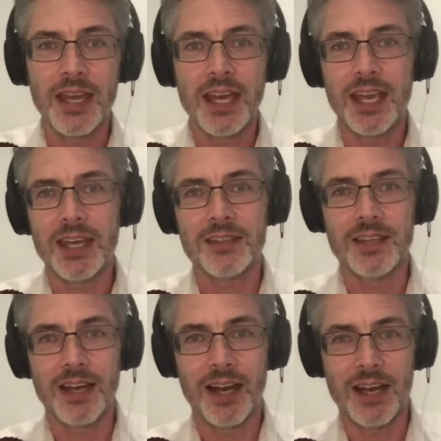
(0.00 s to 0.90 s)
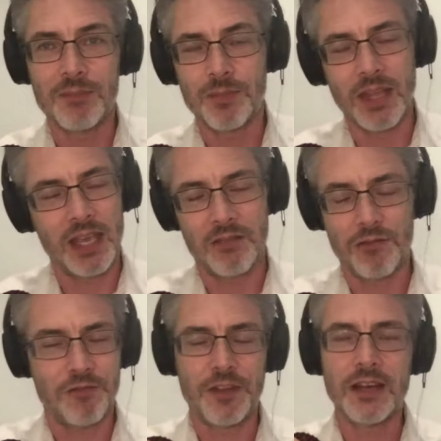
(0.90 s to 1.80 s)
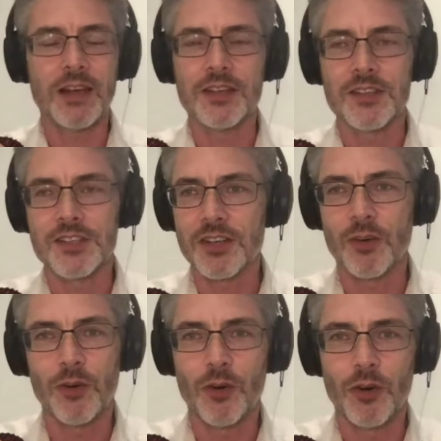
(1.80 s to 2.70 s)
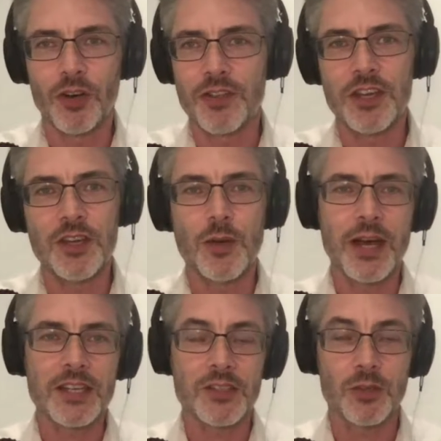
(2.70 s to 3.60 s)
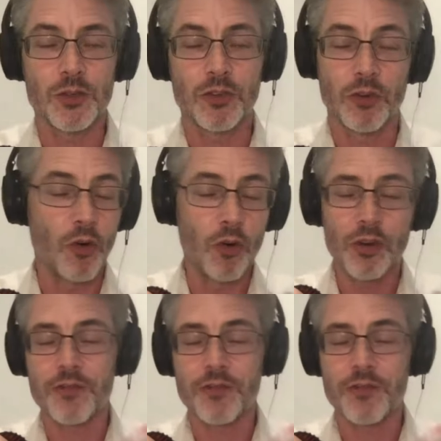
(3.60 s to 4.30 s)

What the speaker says: in Finland, or the US, or all of